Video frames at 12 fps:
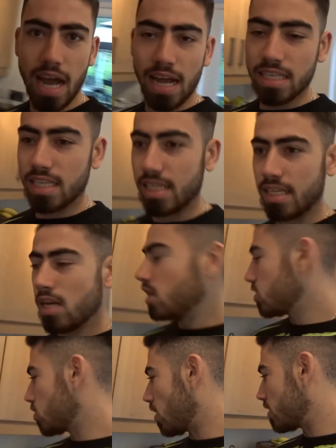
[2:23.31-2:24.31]
actually
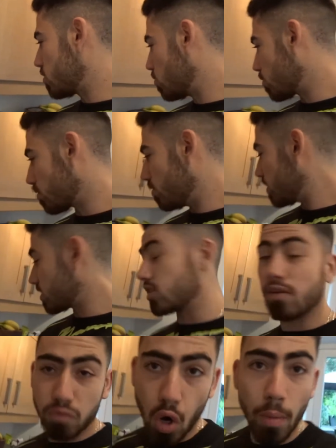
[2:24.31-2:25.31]
try and talk through this
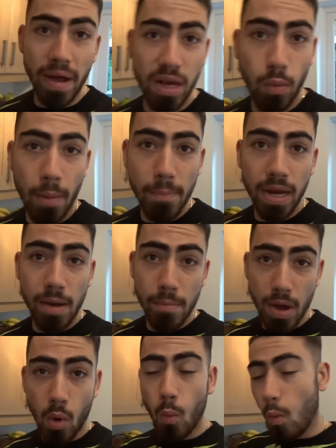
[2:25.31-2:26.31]
because I've got to make one minute
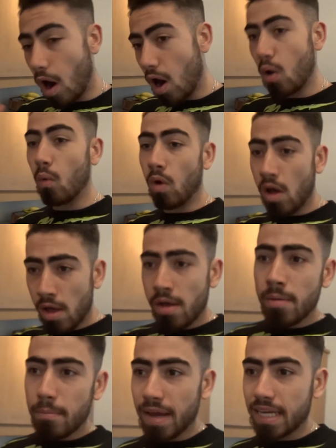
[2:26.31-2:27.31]
meal while
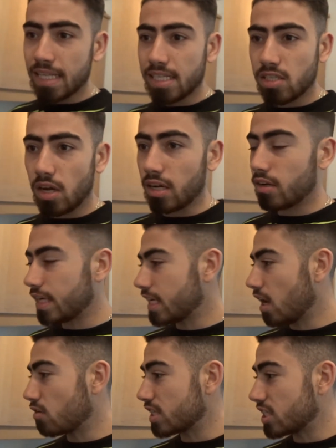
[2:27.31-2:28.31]
making this Thai green
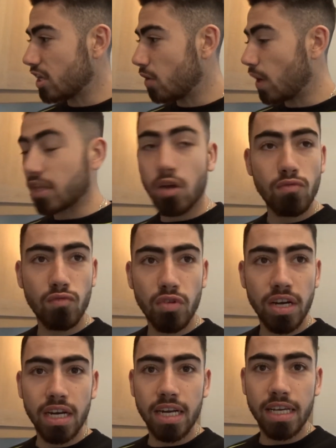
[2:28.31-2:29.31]
curry. So I don't
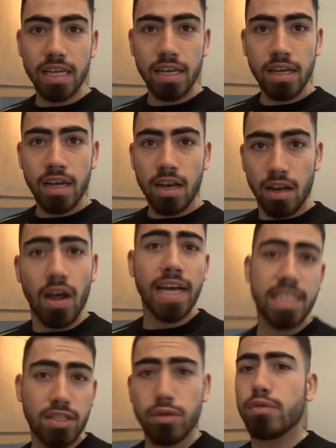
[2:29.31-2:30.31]
really
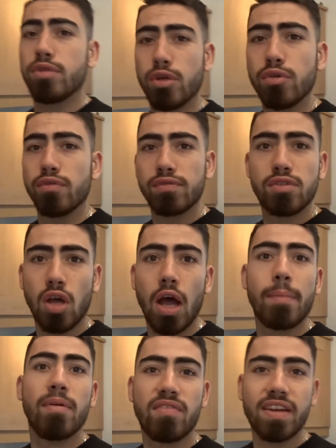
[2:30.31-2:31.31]
like to do two
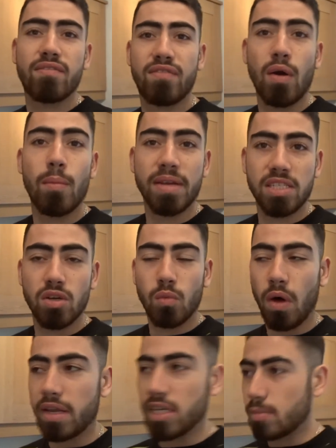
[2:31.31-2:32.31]
type of filmings at
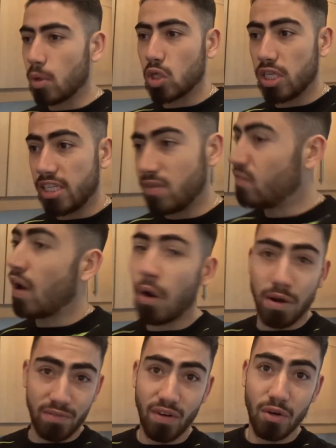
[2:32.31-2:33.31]
once because it's
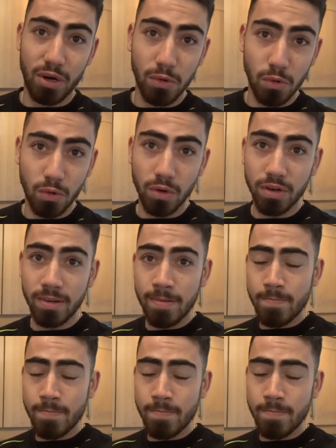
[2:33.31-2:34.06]
very, very awkward.